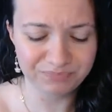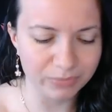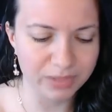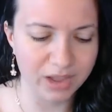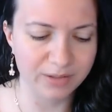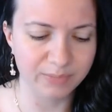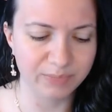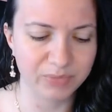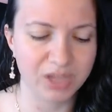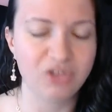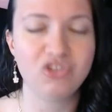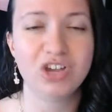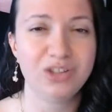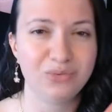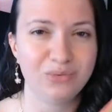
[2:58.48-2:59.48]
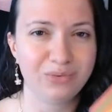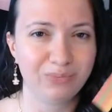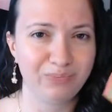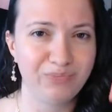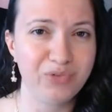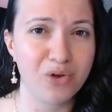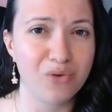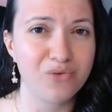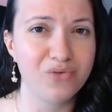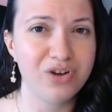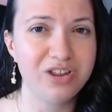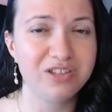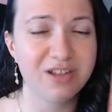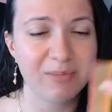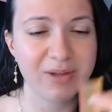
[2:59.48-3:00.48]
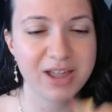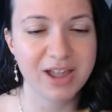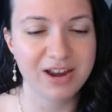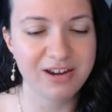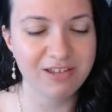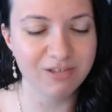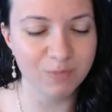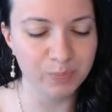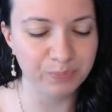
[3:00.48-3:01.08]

And usually I don't go for these type of candies,